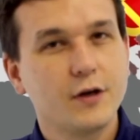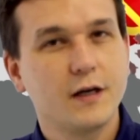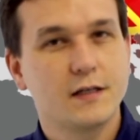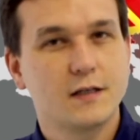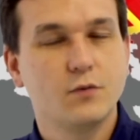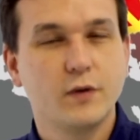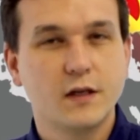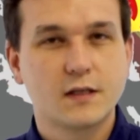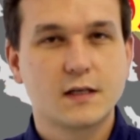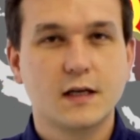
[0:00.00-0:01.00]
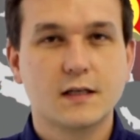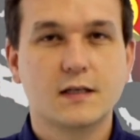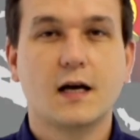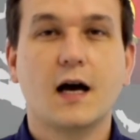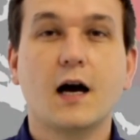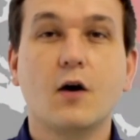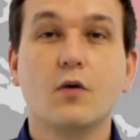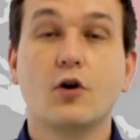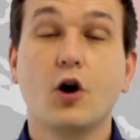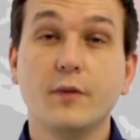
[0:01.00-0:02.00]
lesson we discussed
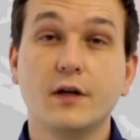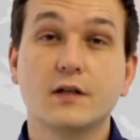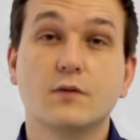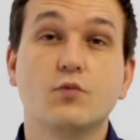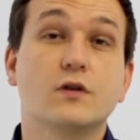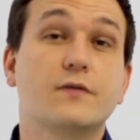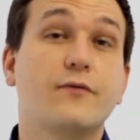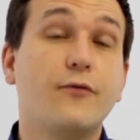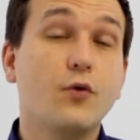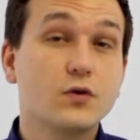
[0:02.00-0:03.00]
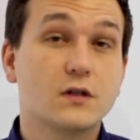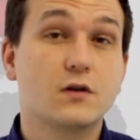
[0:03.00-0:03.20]
how communism was forced